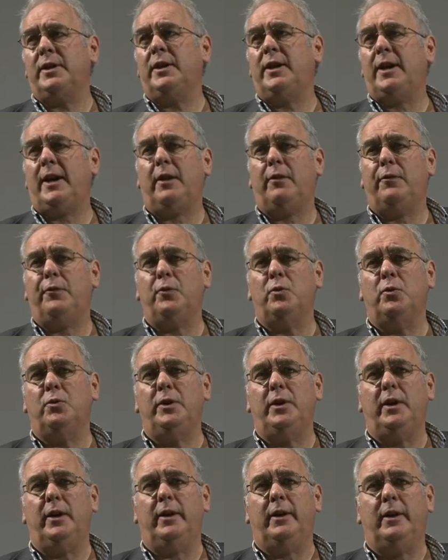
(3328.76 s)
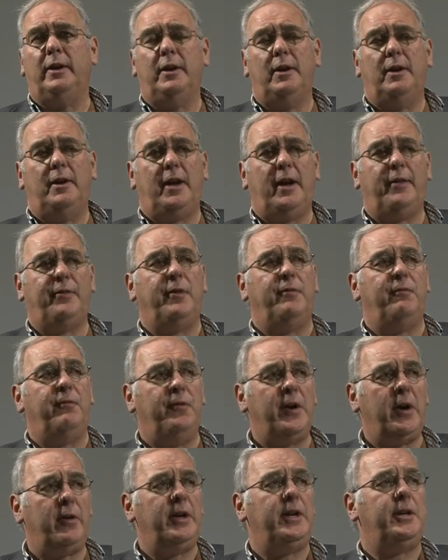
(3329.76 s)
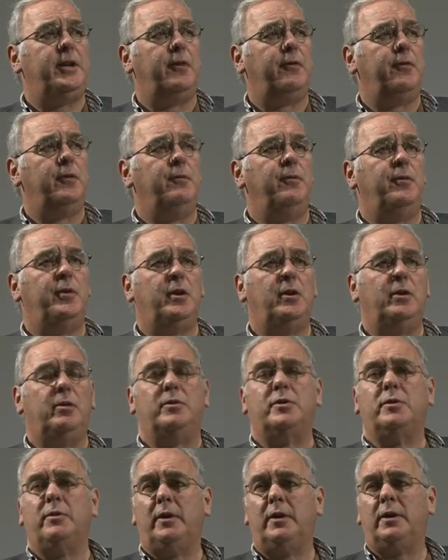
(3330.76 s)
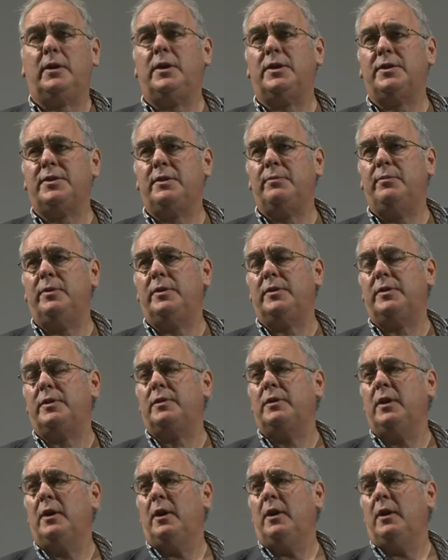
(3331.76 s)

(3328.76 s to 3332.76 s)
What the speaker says: in California have a very different view to our customers